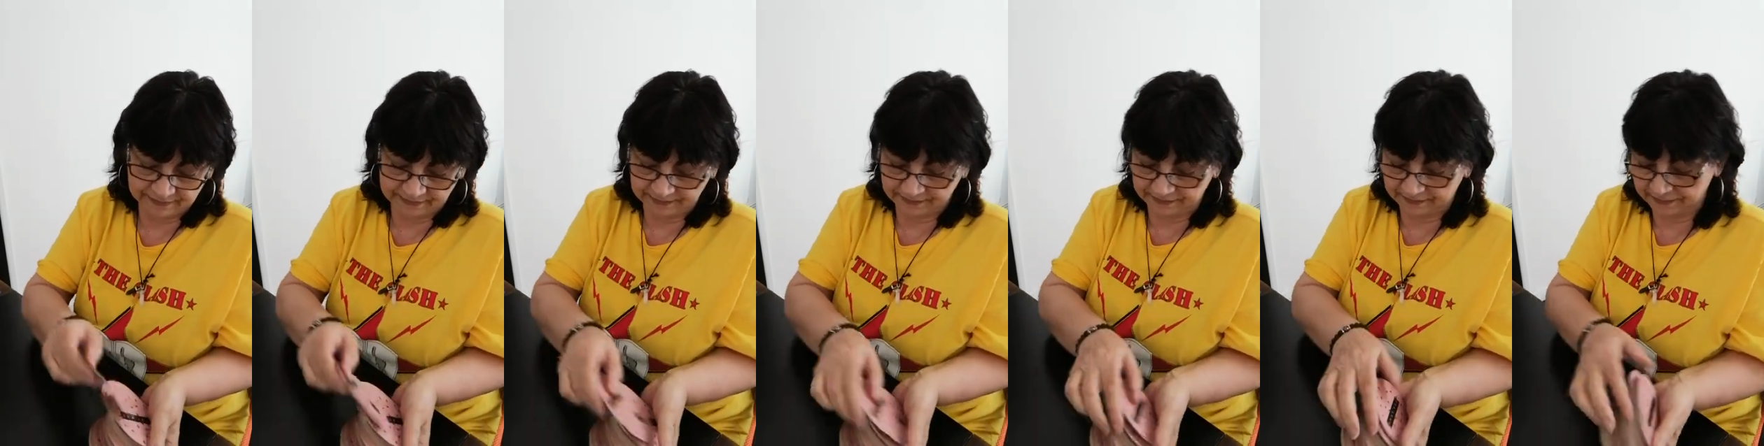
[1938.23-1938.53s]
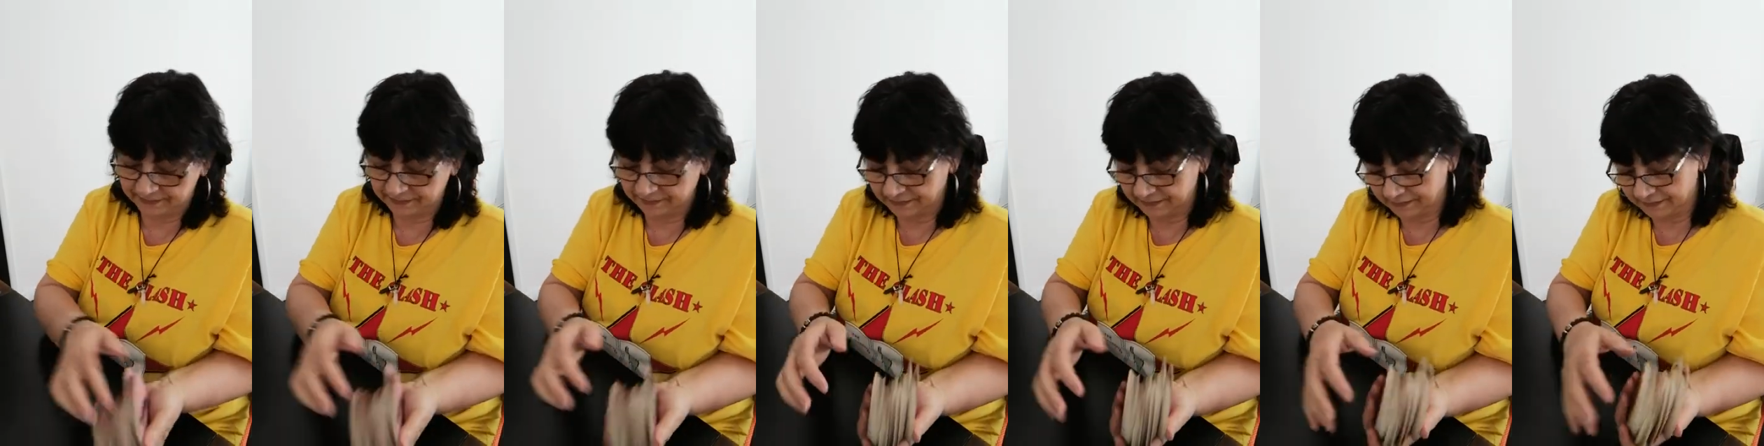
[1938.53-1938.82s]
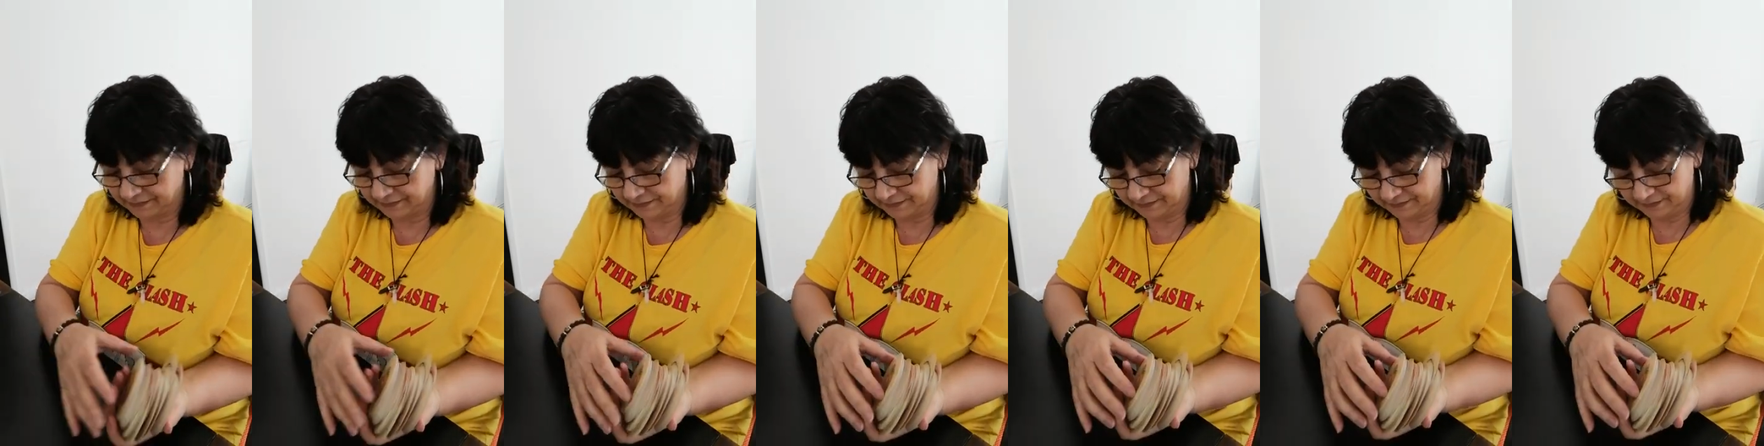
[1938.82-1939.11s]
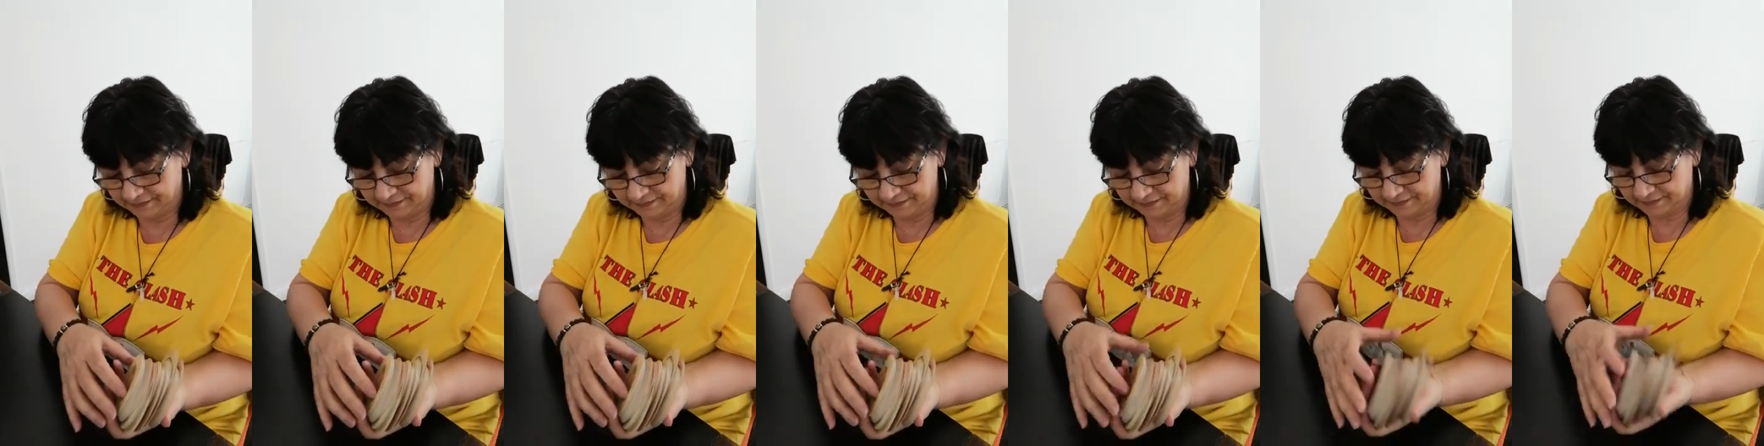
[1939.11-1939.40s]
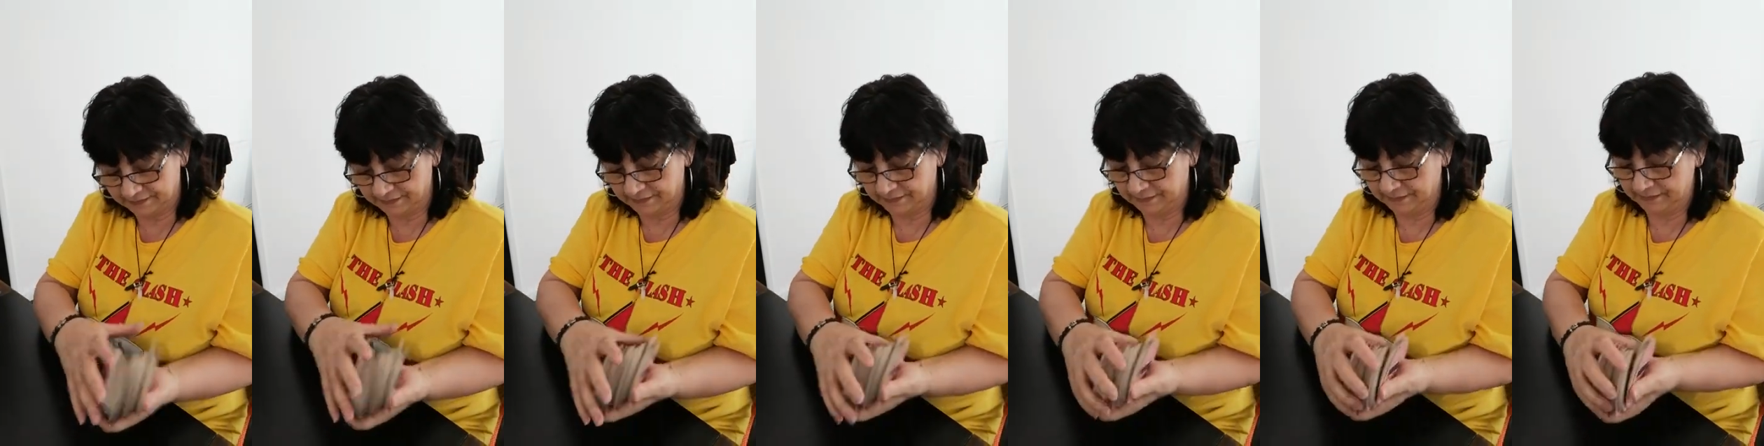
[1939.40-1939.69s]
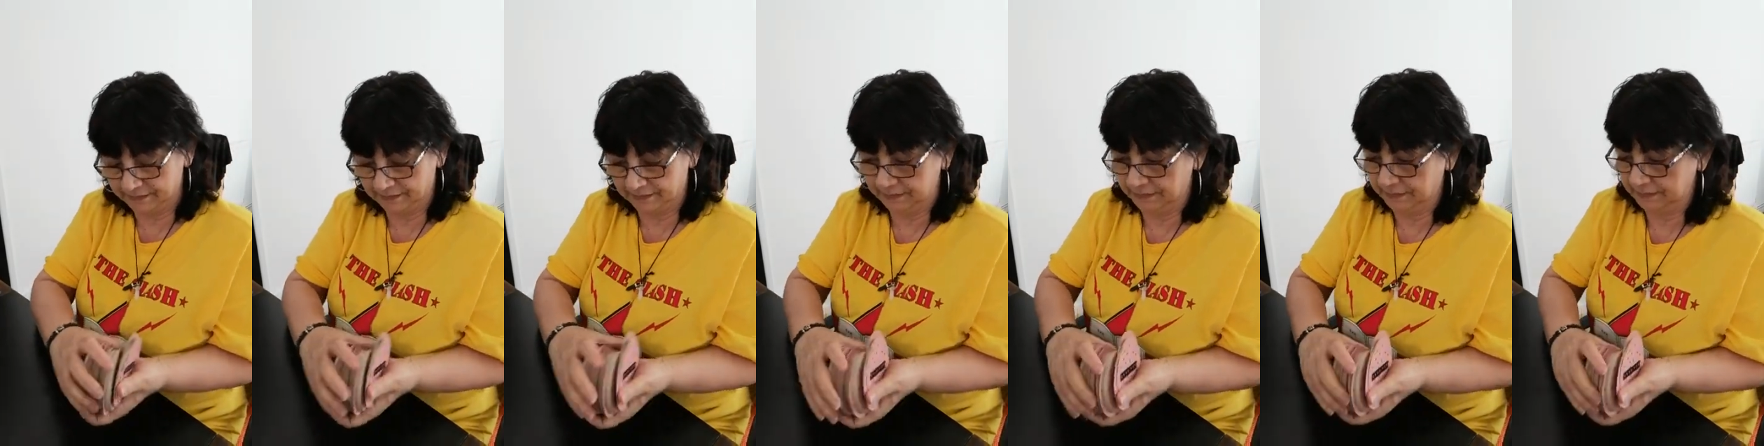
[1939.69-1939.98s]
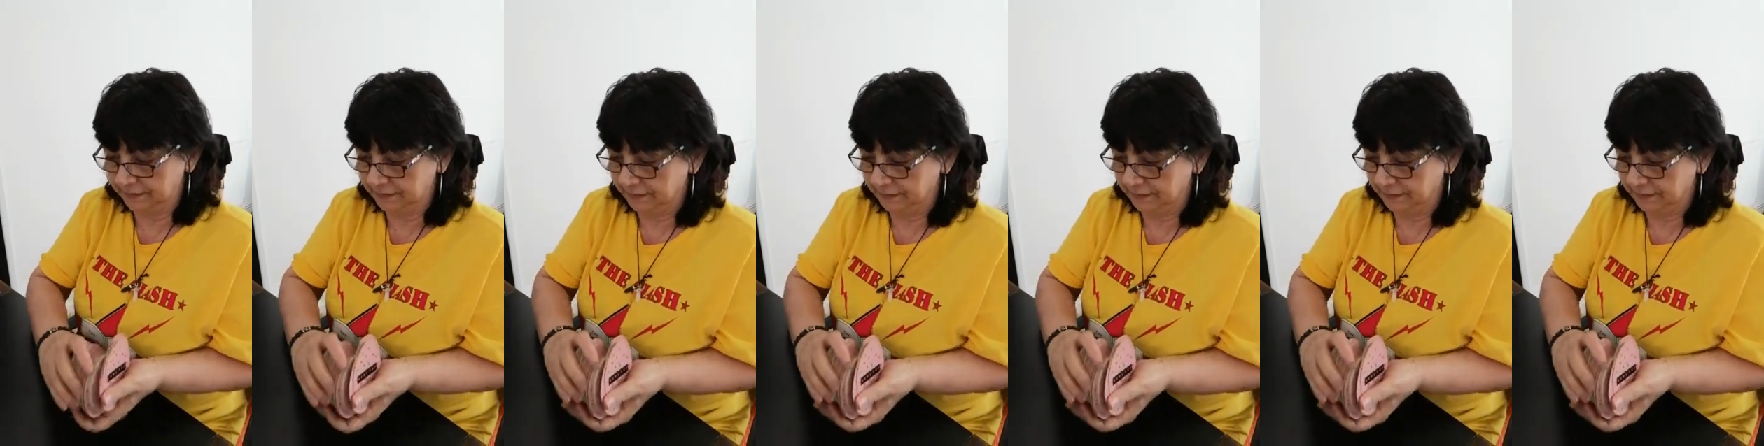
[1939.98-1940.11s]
Nobody speaks.